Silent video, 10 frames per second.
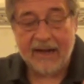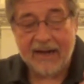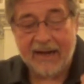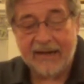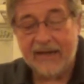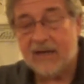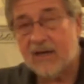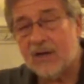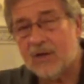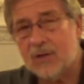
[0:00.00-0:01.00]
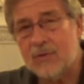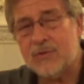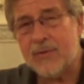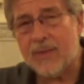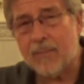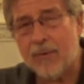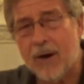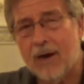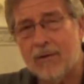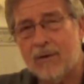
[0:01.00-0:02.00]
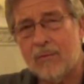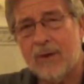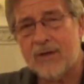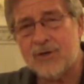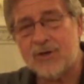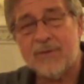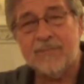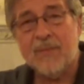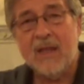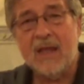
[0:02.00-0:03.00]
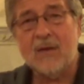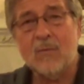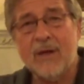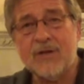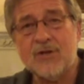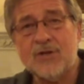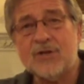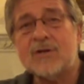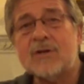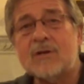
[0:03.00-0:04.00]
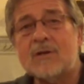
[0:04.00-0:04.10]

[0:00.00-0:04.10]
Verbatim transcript: And it concludes with a prayer in which, in which